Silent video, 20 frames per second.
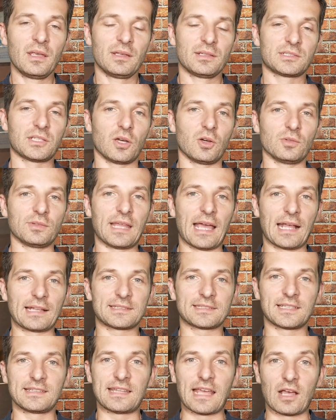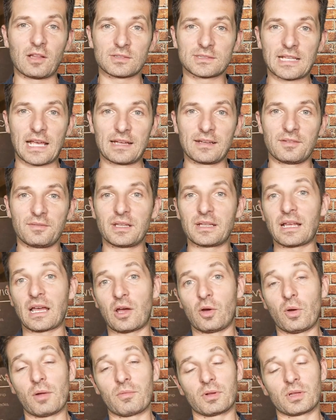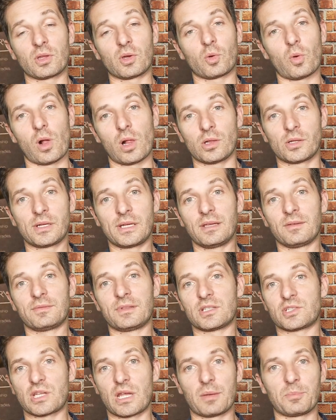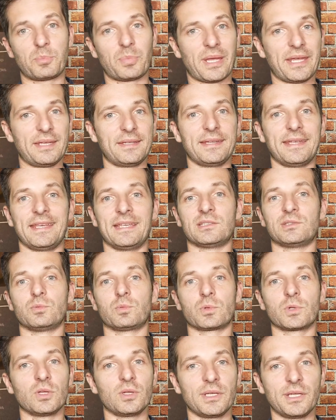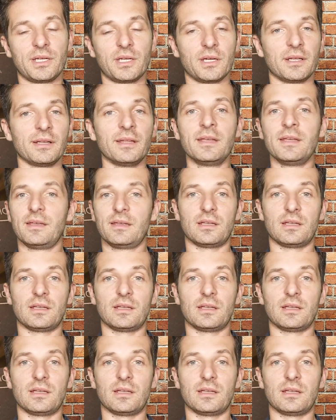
So that's the downside of it. However, the quality of the champagne is really good,